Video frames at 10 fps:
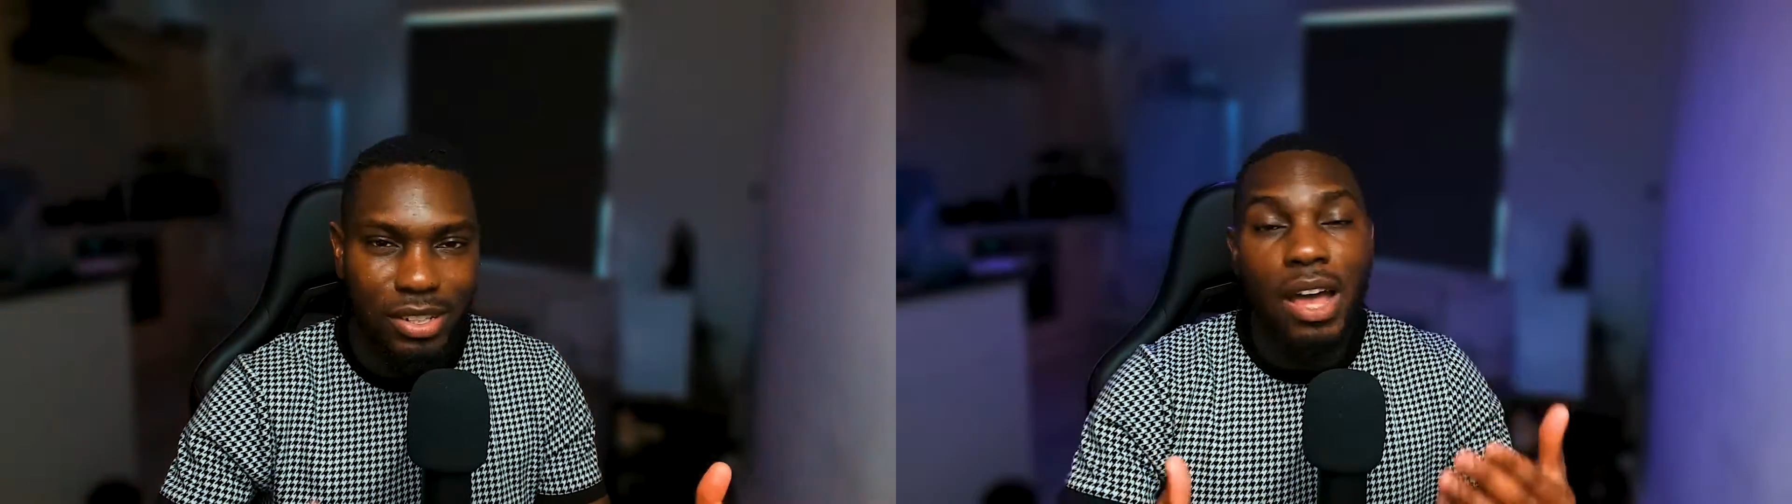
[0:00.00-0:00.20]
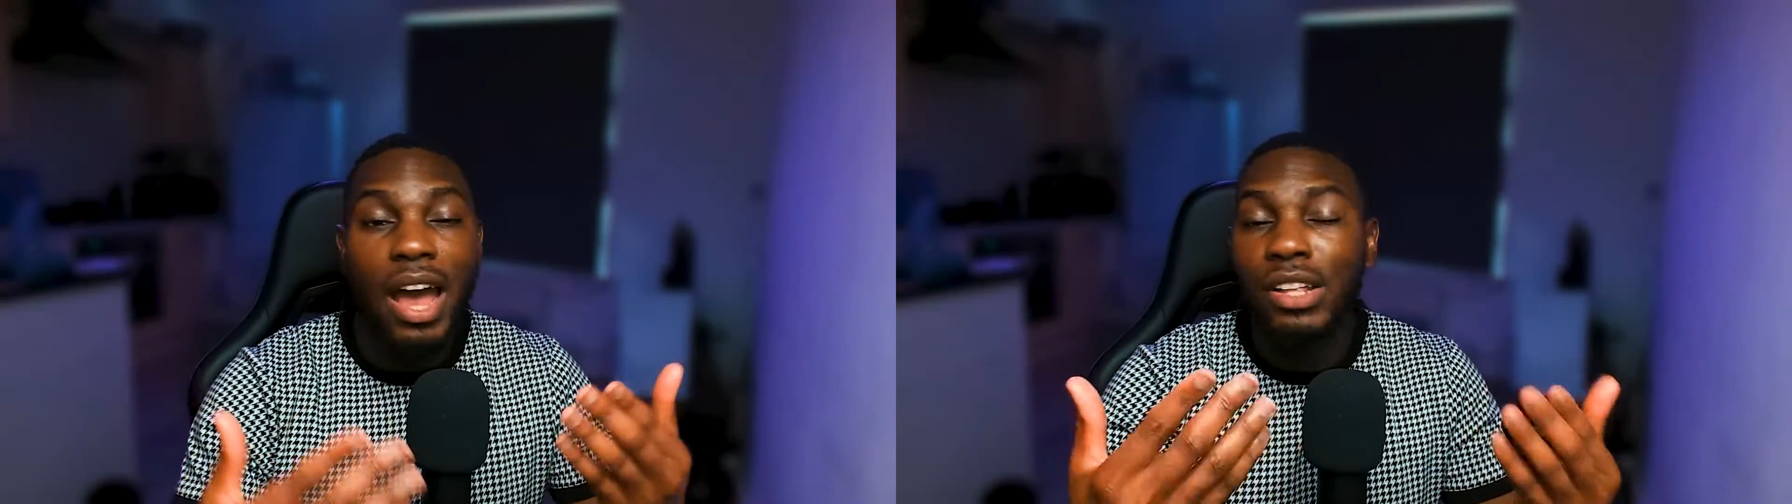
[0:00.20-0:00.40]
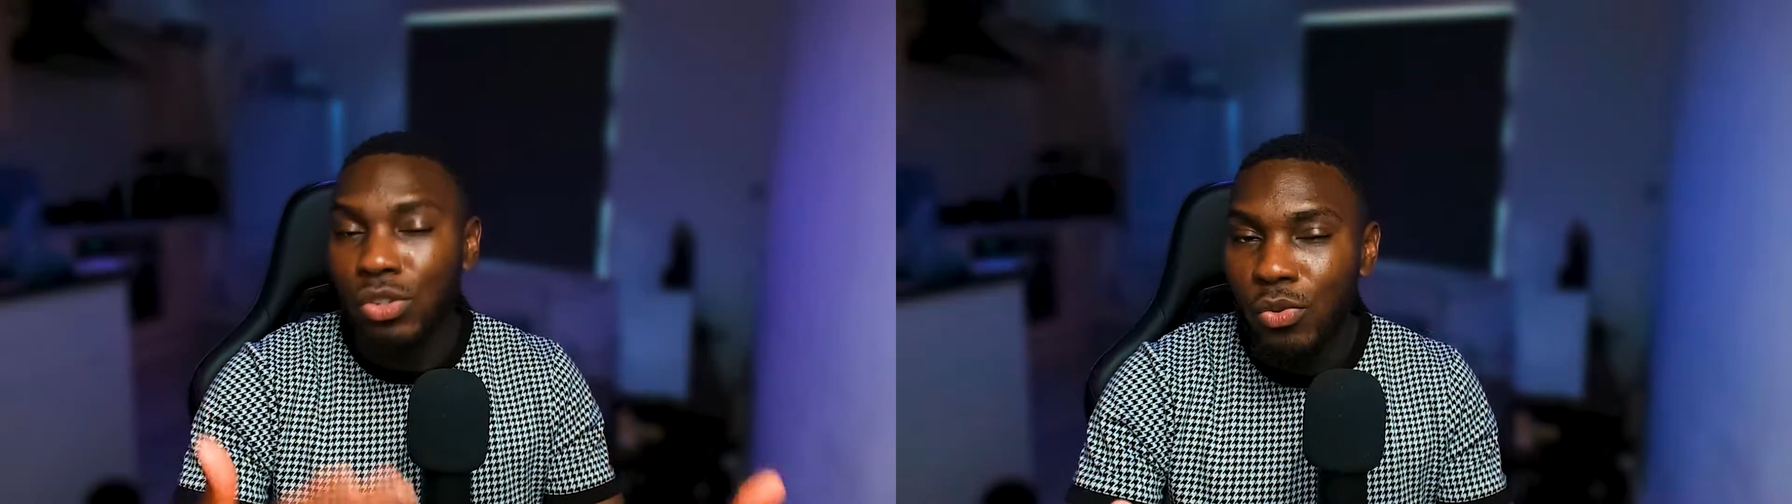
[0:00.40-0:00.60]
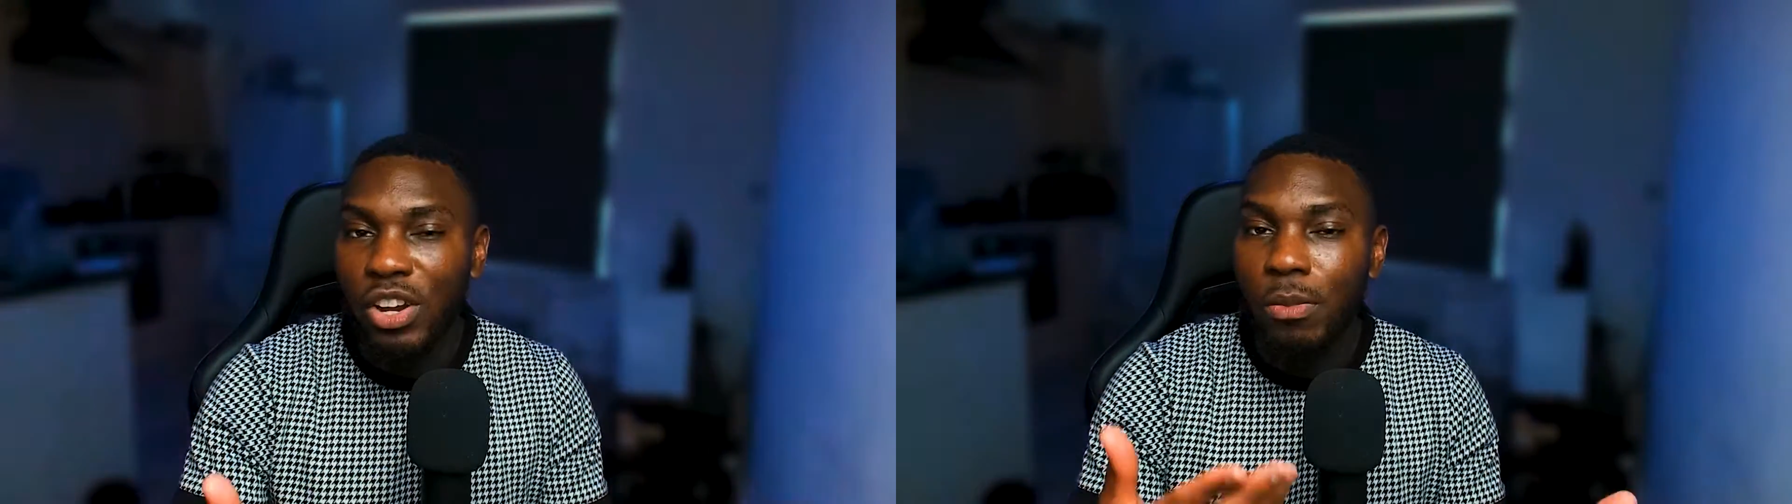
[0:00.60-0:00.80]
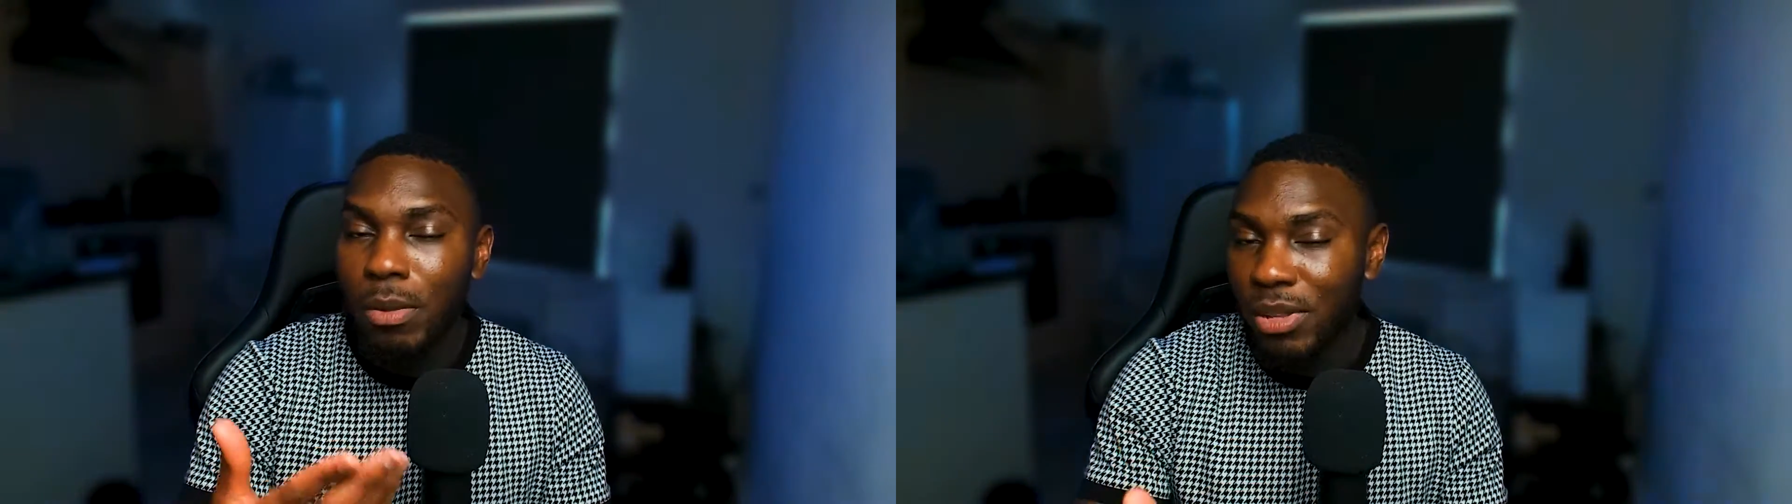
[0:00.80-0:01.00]
I do
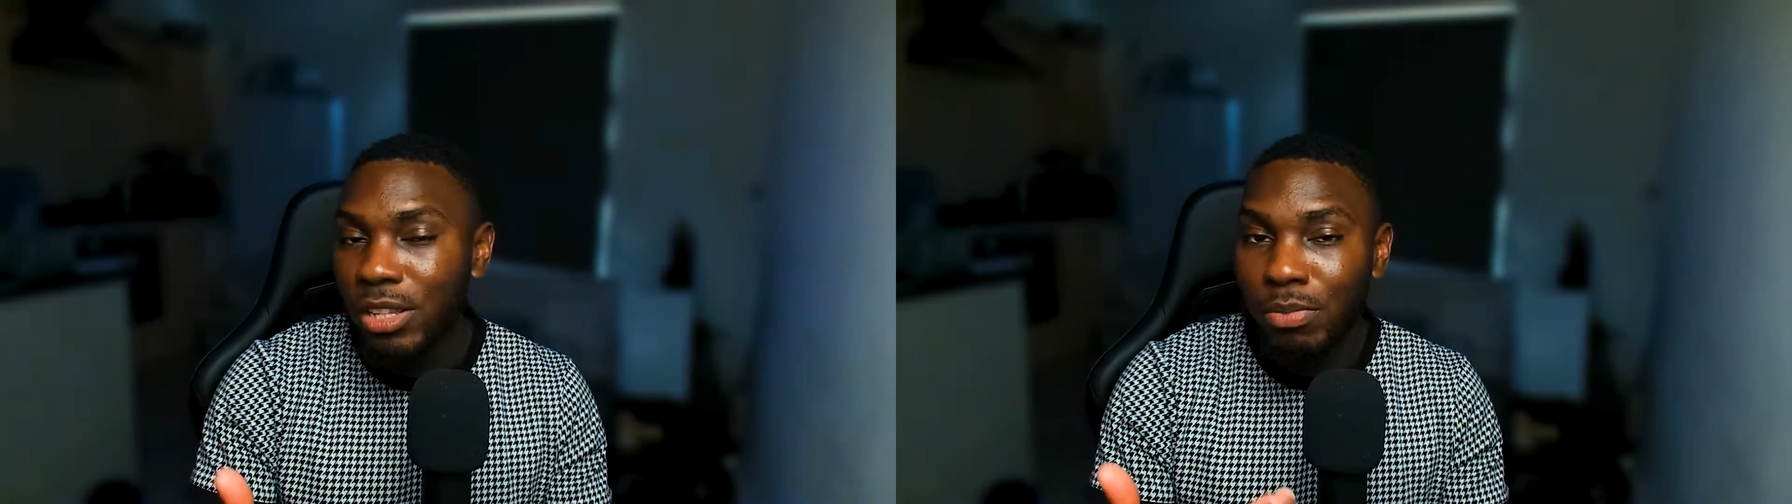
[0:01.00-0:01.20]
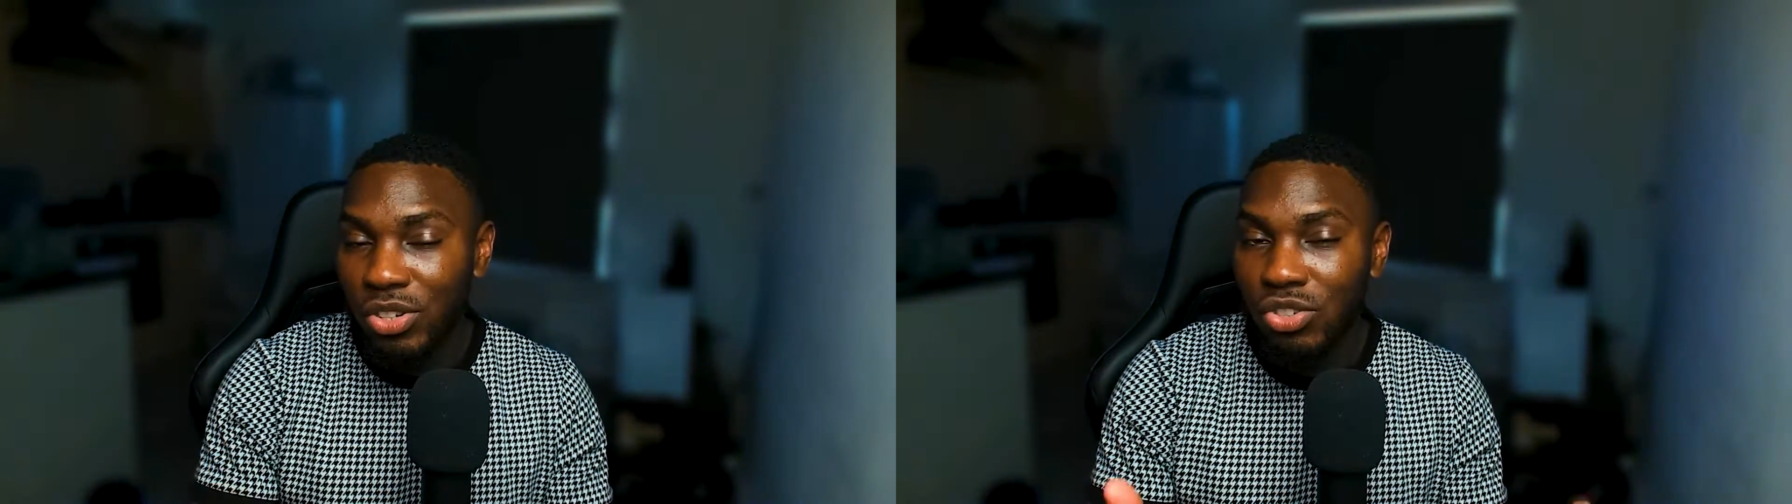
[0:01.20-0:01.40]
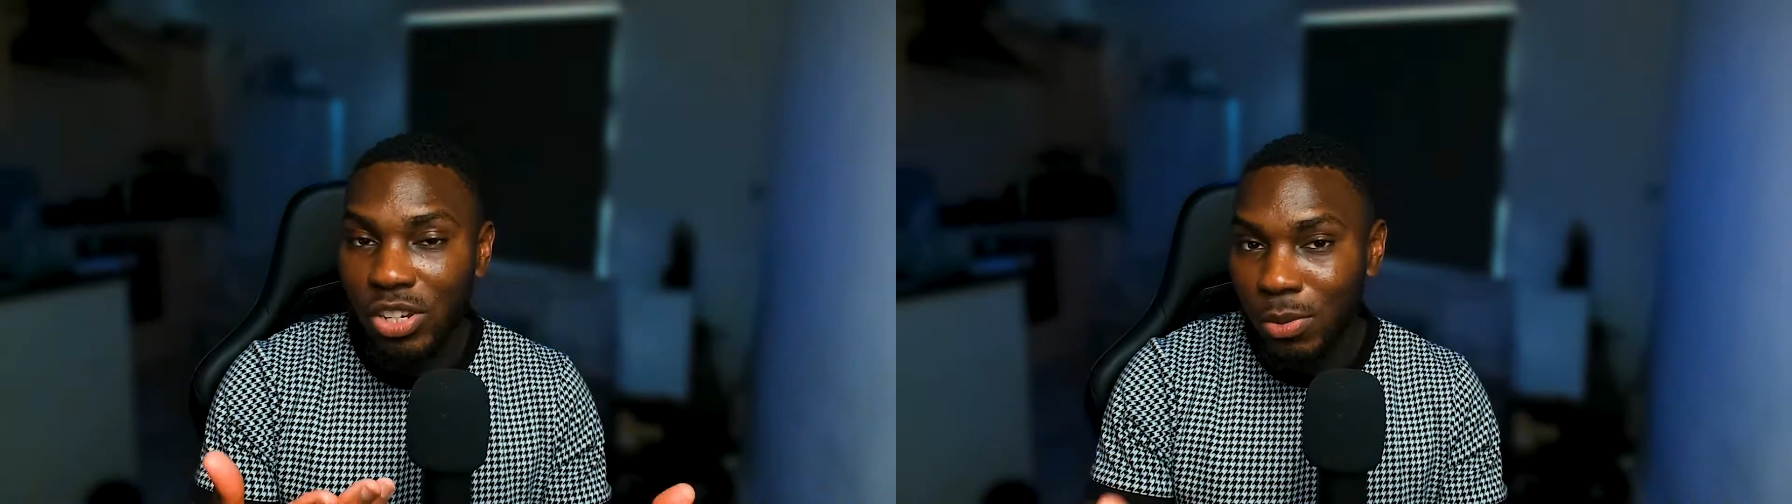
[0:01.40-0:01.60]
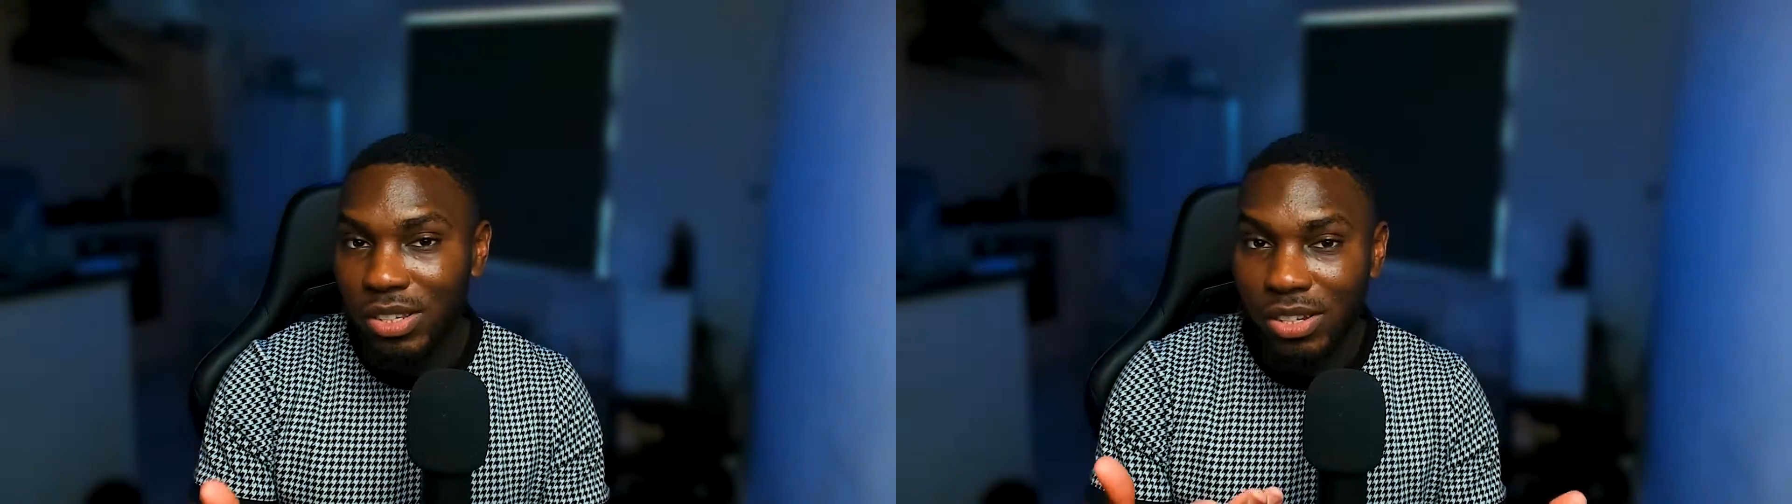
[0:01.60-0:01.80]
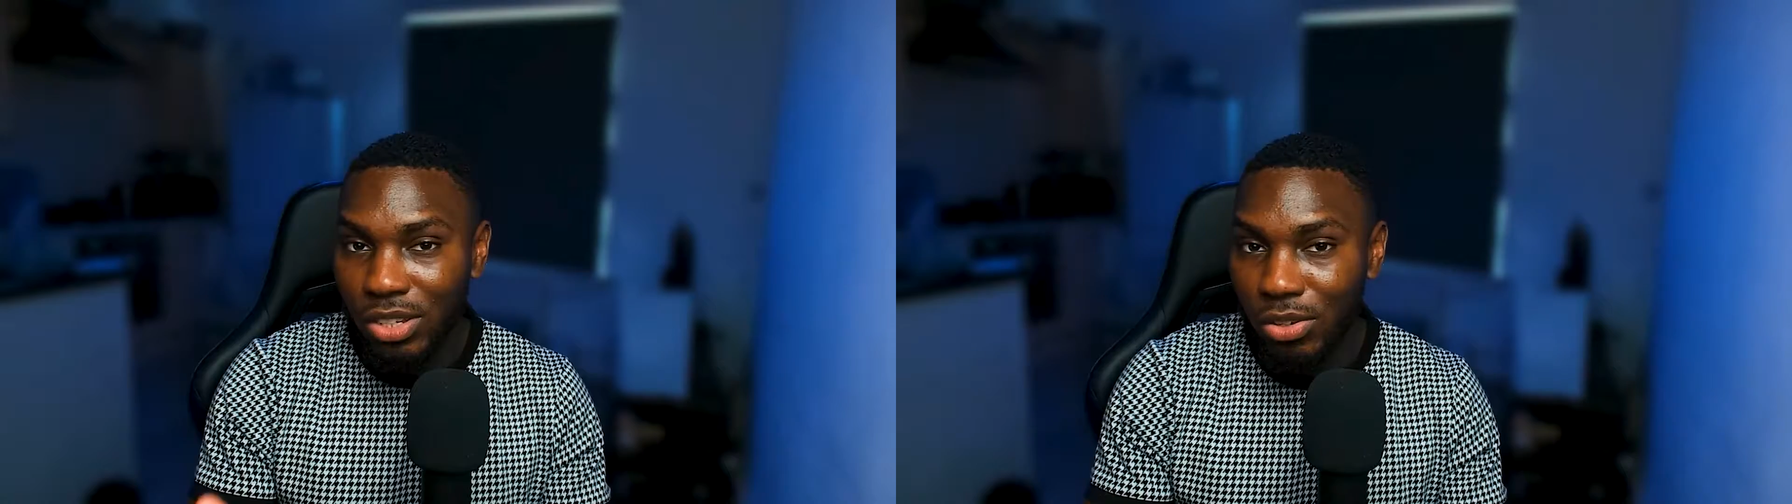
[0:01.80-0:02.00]
recommend playing the Trespasser
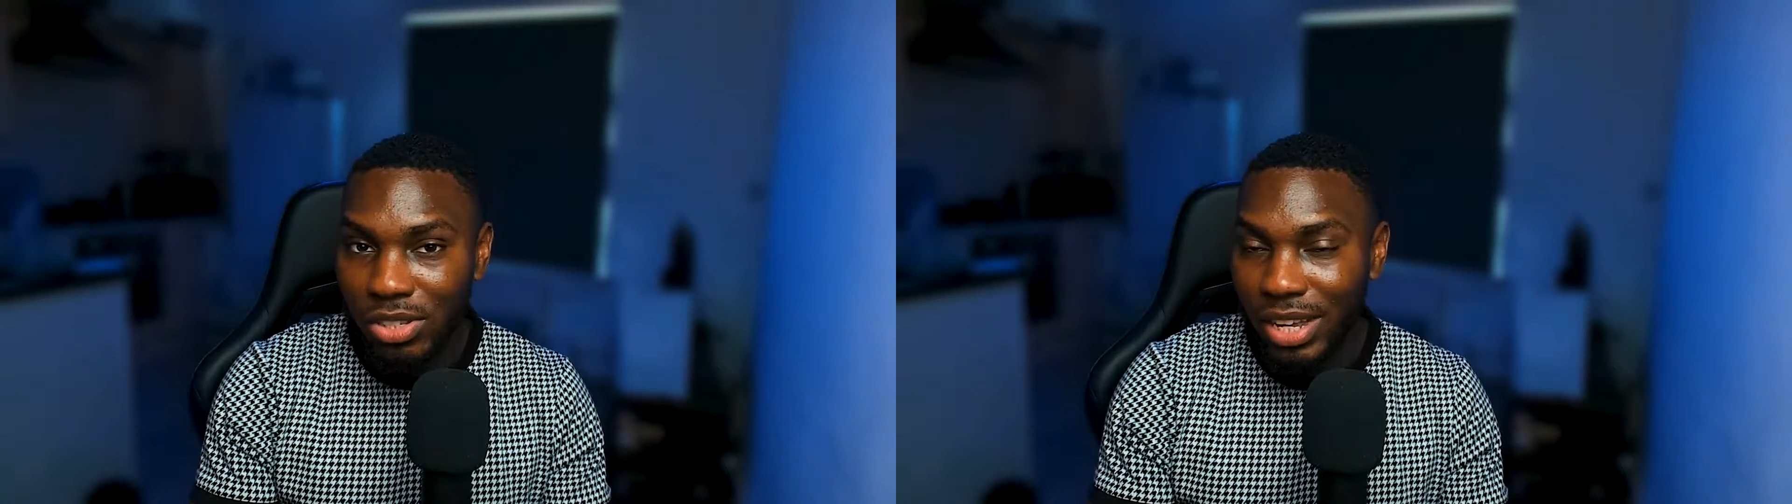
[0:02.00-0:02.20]
DLC.